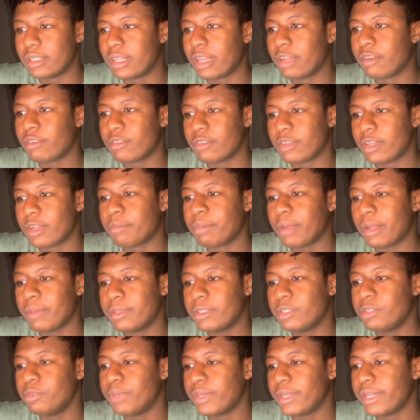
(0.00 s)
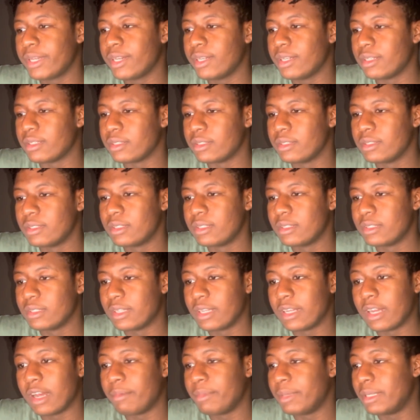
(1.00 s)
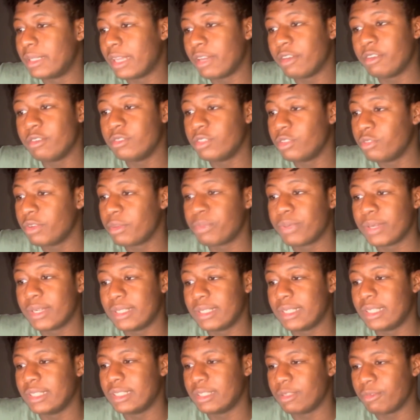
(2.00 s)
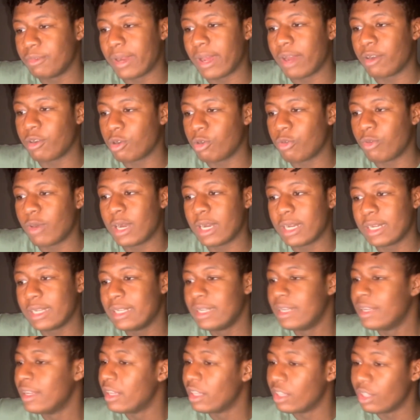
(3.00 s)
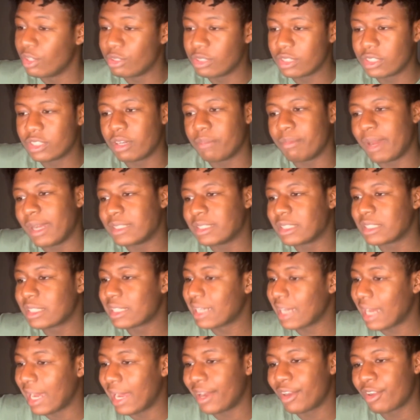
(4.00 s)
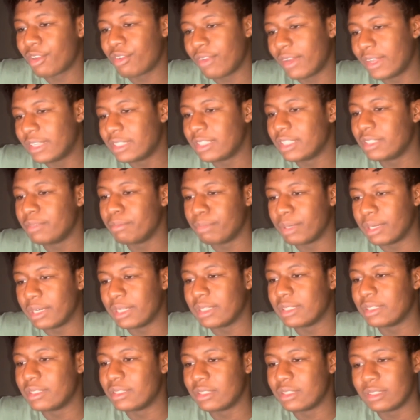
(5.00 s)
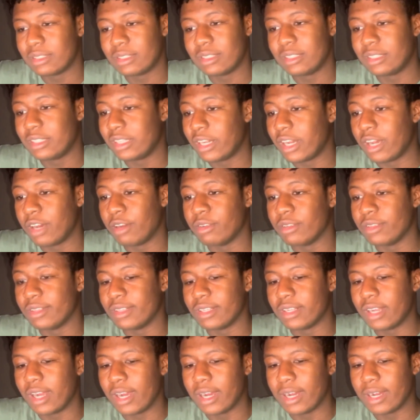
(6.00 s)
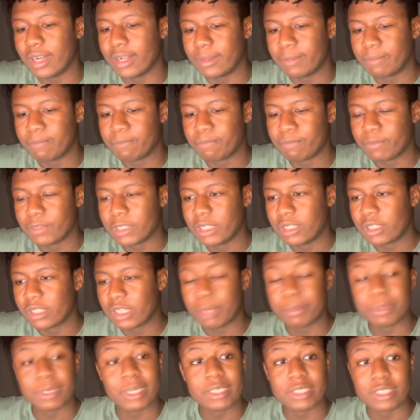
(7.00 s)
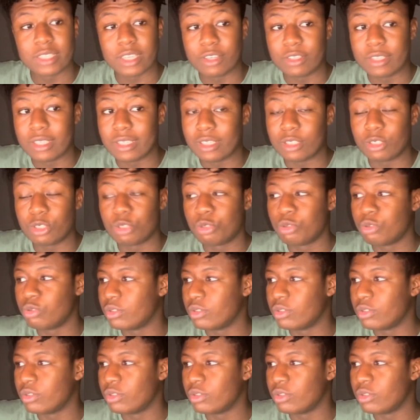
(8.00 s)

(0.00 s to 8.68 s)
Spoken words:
do pretty good. I mean, they were doing pretty decent without Kawhi. Losing to the Magic, kind of crazy, but a couple days ago they